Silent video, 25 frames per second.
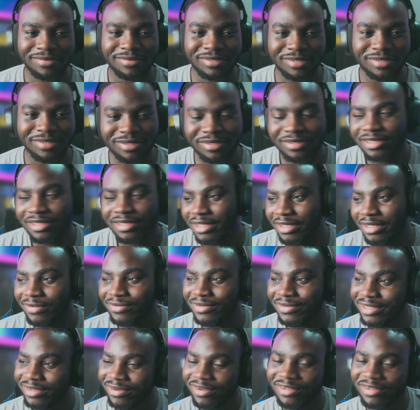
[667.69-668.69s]
So
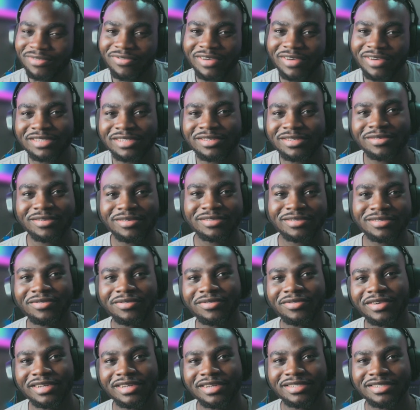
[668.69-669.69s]
he qualifies on goal
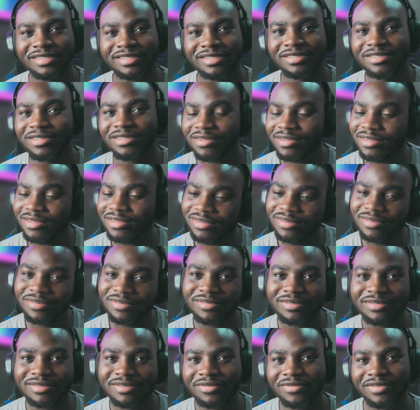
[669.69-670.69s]
difference. You lost on
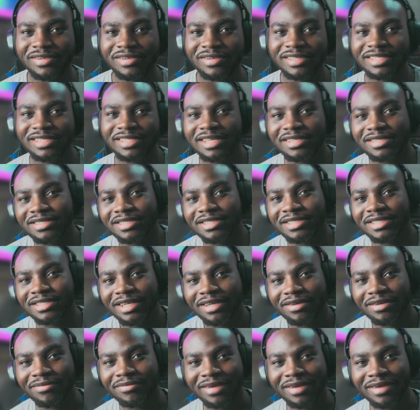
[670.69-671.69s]
goal difference. That's a
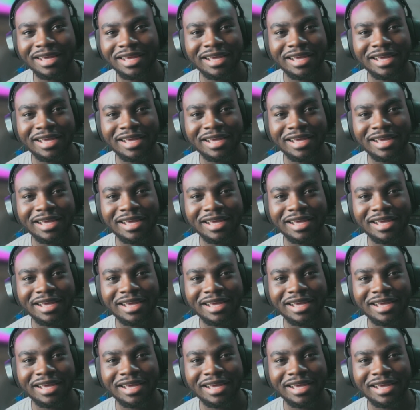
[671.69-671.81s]
shame.